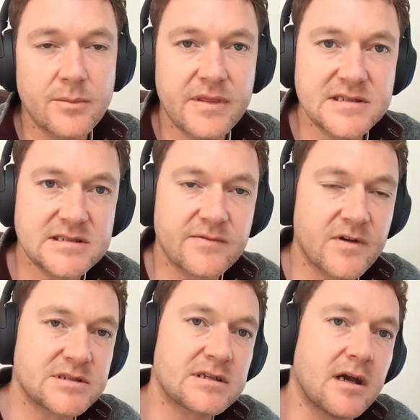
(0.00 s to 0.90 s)
but this is the
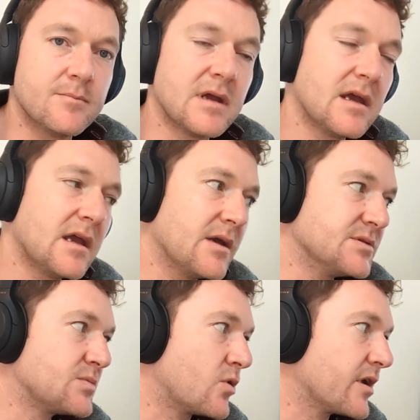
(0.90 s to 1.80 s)
first time it
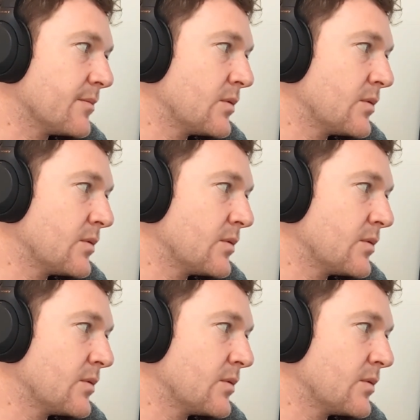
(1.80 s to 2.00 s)
was brought up.